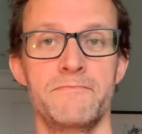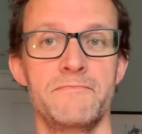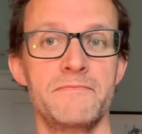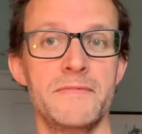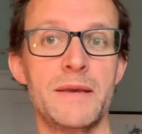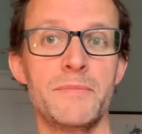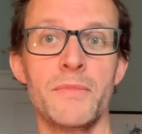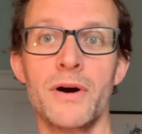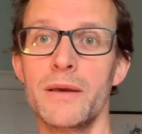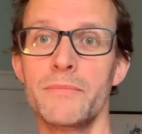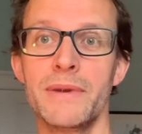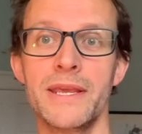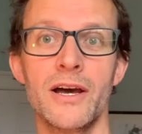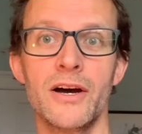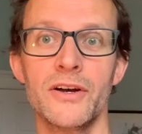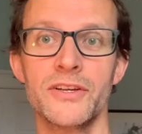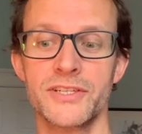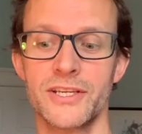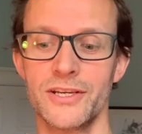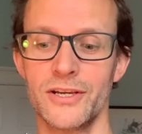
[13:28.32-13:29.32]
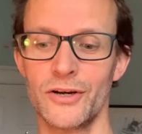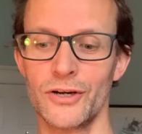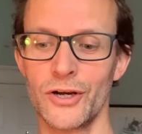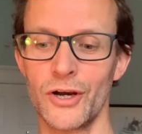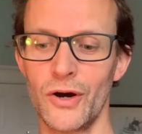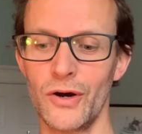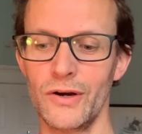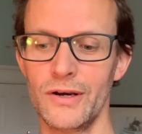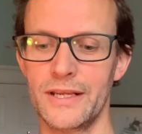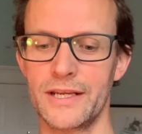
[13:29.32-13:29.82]
It might mean asking our
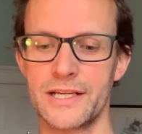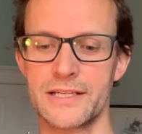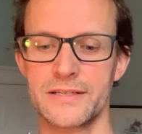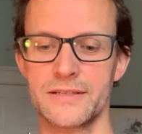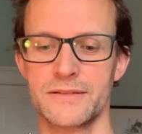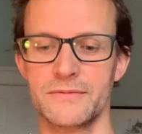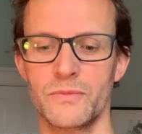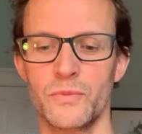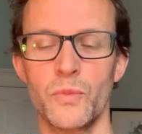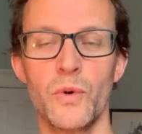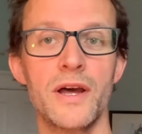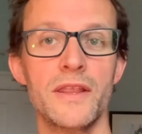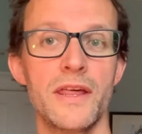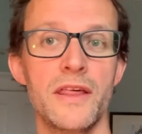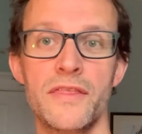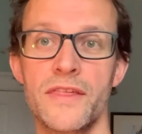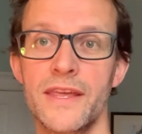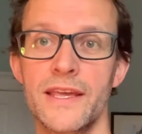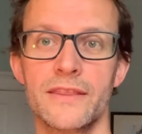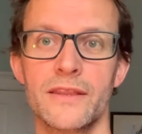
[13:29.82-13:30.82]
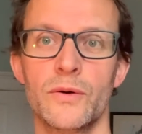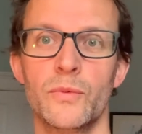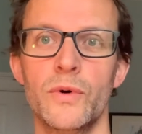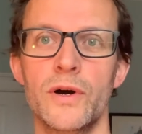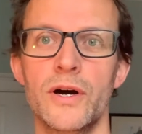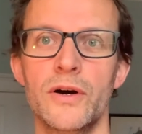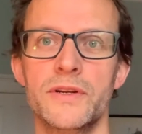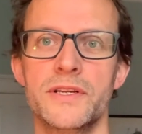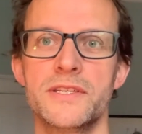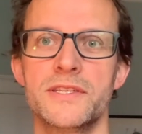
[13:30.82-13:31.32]
colleagues why they think the
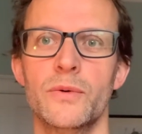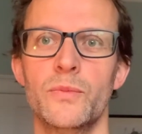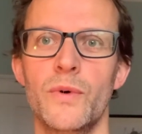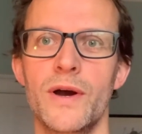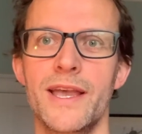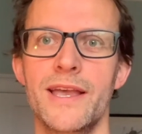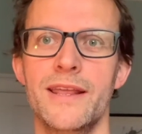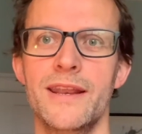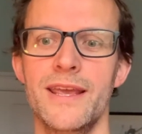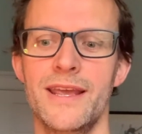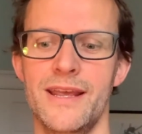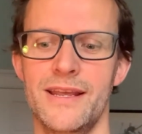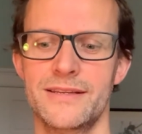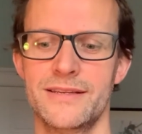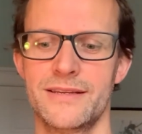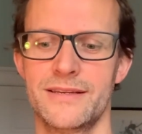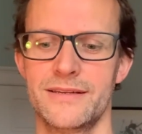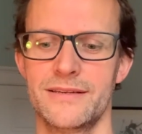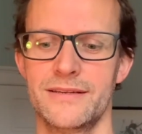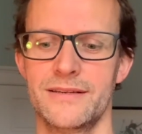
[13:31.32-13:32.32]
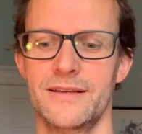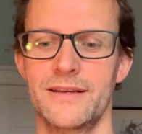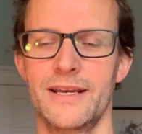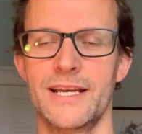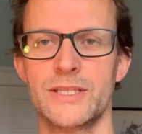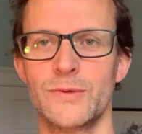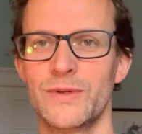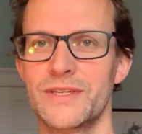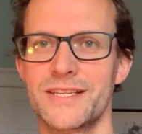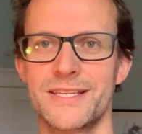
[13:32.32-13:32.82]
world is the way it is,
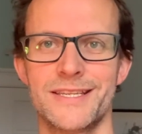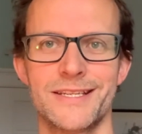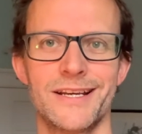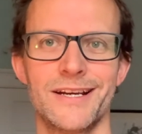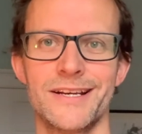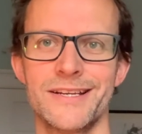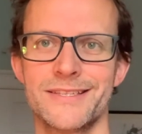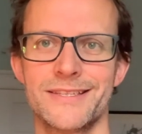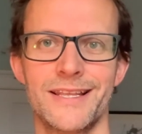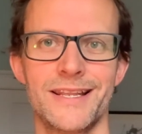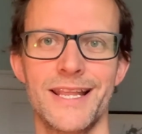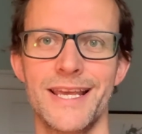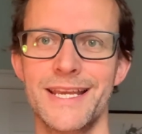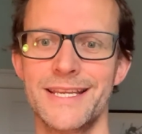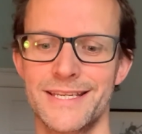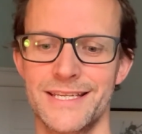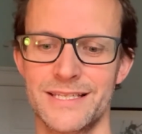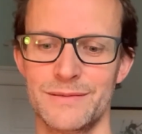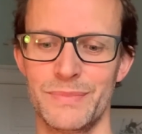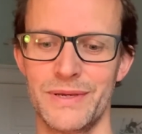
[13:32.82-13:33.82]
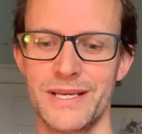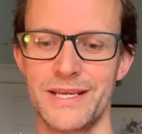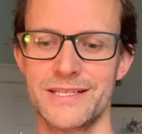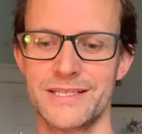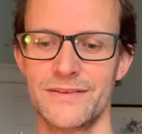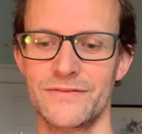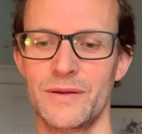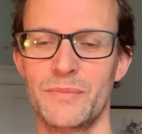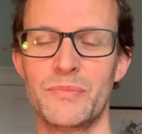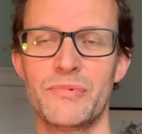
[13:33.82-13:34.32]
as we discuss the latest piece
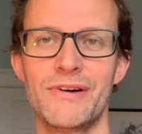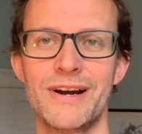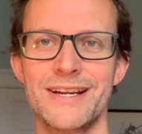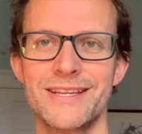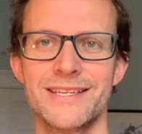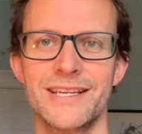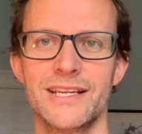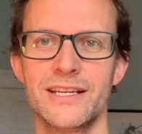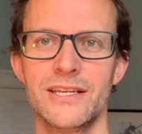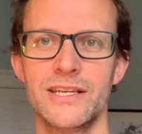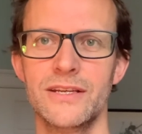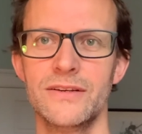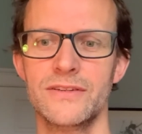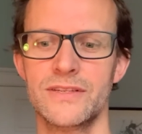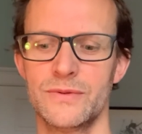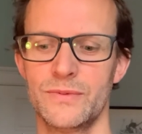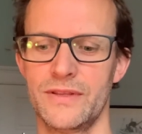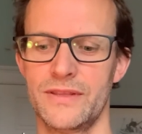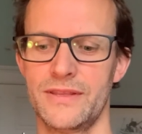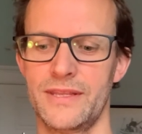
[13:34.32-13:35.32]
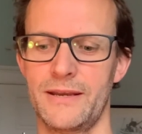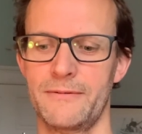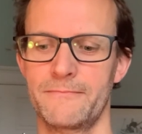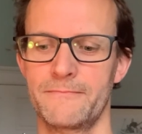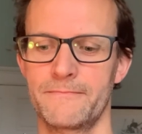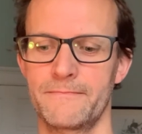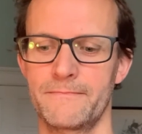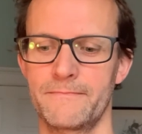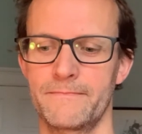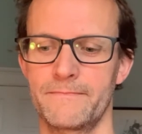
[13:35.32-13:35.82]
of depressing news with
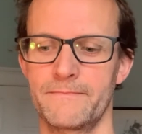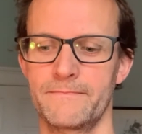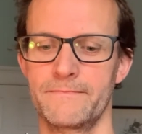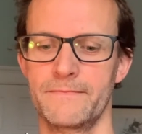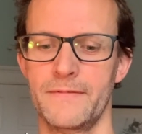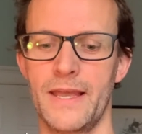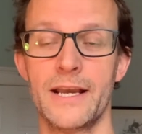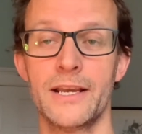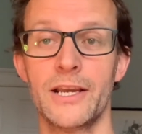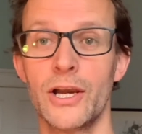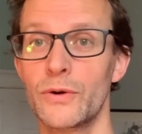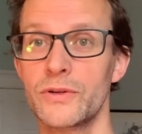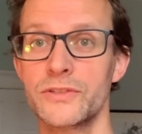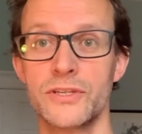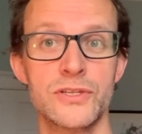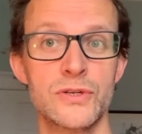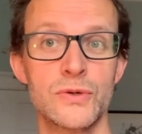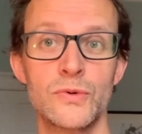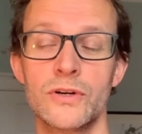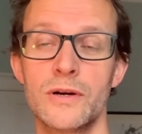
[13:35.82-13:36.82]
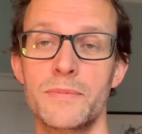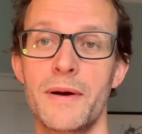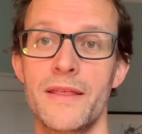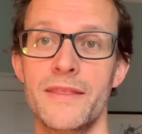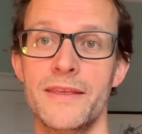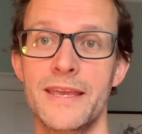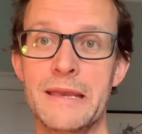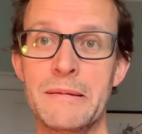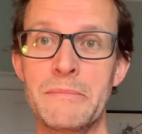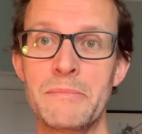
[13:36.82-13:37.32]
them and go on to talk about
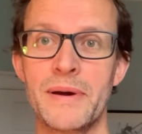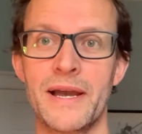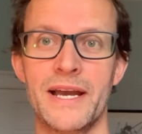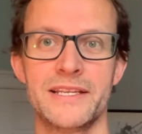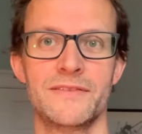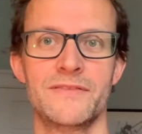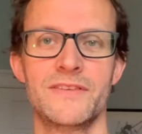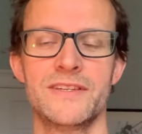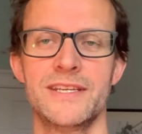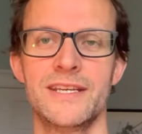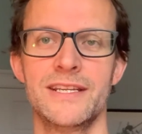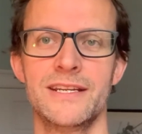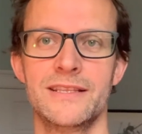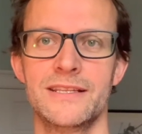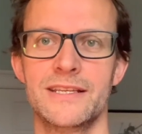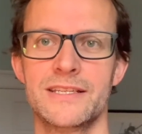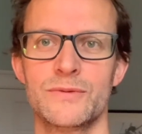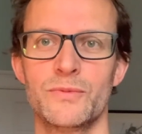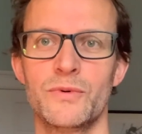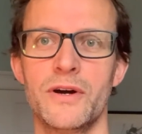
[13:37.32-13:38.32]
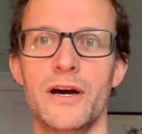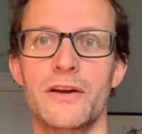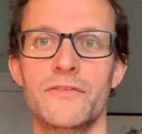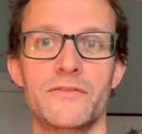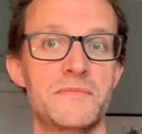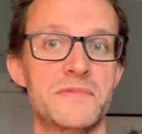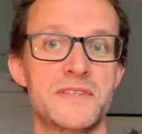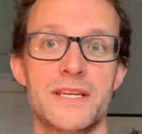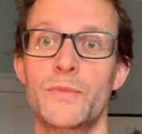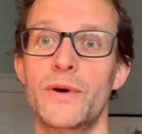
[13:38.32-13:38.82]
the impact of sin in this world
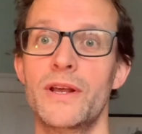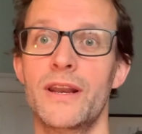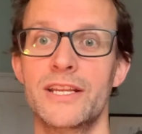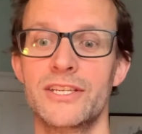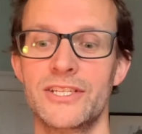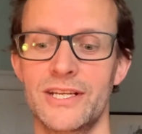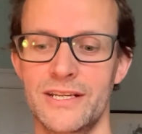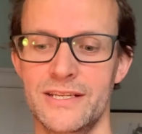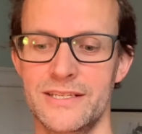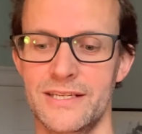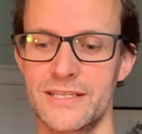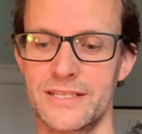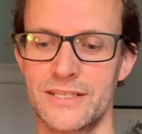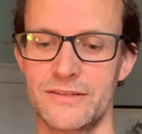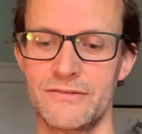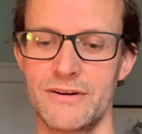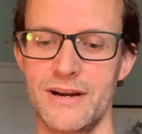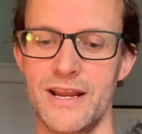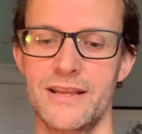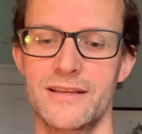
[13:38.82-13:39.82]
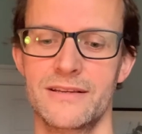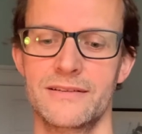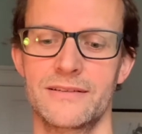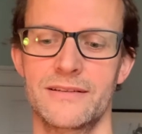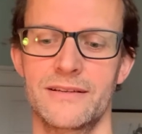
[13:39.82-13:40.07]
from somewhere like Genesis 3.